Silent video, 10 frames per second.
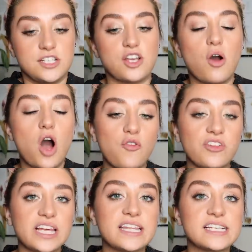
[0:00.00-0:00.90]
So
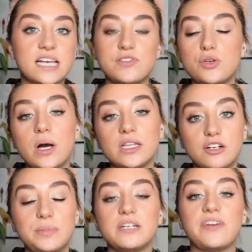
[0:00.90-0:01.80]
hopefully this gives you a
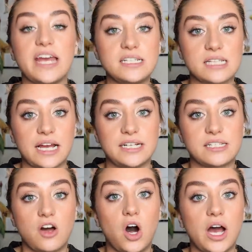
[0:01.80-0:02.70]
little bit of insight
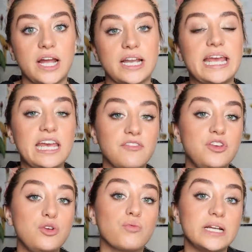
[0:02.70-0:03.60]
on if
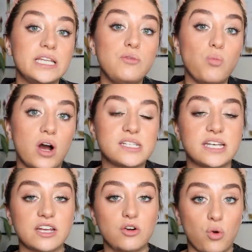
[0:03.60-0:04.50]
you really want to
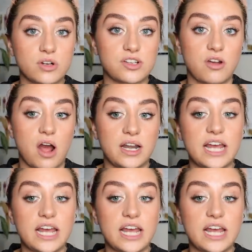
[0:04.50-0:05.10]
get a horse or not.